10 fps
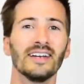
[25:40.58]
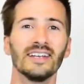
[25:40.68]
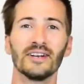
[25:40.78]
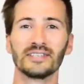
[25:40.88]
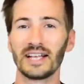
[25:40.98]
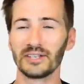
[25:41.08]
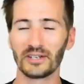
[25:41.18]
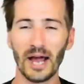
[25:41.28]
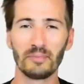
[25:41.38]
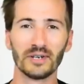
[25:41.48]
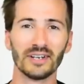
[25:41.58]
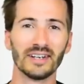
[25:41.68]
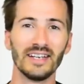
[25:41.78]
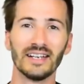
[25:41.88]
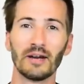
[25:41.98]
you know, Tyler
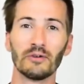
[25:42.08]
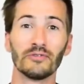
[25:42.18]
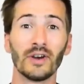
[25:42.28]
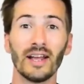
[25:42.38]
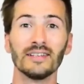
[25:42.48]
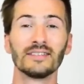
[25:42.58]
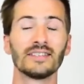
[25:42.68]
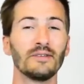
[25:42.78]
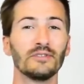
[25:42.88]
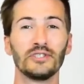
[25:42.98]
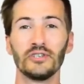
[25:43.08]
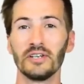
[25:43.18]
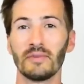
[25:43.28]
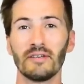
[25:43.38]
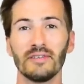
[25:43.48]
Crapper, he and I were friends. He was
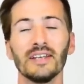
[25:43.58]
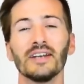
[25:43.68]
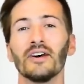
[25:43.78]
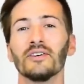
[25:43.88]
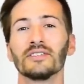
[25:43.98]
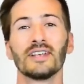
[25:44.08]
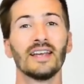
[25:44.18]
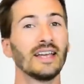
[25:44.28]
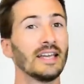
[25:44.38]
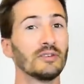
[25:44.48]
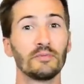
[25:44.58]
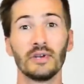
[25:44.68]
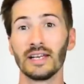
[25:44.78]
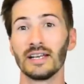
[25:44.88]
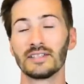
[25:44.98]
shooting my videos. He was
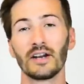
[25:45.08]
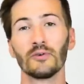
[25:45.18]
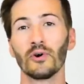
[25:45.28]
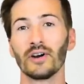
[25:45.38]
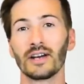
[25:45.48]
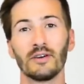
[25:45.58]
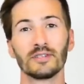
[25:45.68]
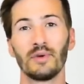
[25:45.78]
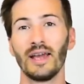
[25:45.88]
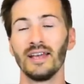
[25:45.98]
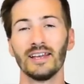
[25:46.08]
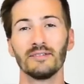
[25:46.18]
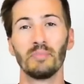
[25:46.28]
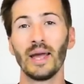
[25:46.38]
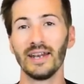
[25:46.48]
putting in a ton of work. I was paying
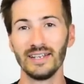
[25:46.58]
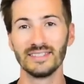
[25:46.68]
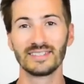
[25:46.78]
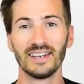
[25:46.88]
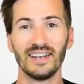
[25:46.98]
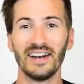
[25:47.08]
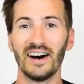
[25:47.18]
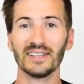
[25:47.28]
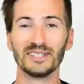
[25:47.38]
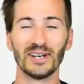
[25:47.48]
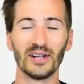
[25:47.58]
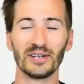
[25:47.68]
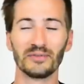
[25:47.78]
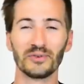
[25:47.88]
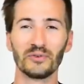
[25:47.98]
him pennies on the
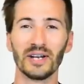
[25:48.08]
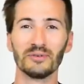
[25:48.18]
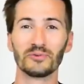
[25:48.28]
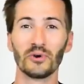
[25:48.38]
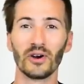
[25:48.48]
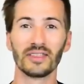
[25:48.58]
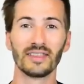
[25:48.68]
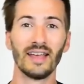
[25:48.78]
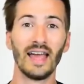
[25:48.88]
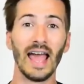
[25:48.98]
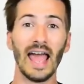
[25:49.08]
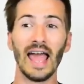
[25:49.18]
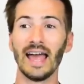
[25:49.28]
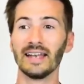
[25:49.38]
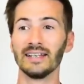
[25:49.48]
dollar for what it was worth.
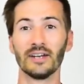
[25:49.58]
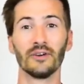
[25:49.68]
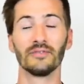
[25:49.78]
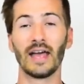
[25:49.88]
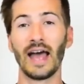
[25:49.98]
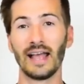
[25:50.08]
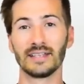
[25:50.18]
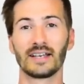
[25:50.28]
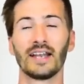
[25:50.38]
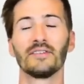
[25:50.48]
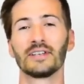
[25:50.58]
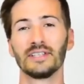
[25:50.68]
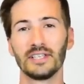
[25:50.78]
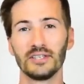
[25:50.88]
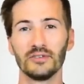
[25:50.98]
And, you know, that has kind of
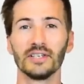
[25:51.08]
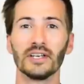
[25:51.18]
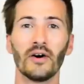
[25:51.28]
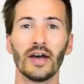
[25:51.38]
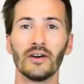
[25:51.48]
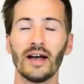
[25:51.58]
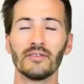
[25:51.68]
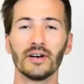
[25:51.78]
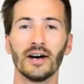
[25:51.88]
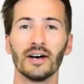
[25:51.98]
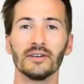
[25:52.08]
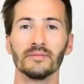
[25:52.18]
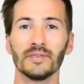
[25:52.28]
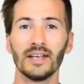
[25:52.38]
continued to go. I don't have a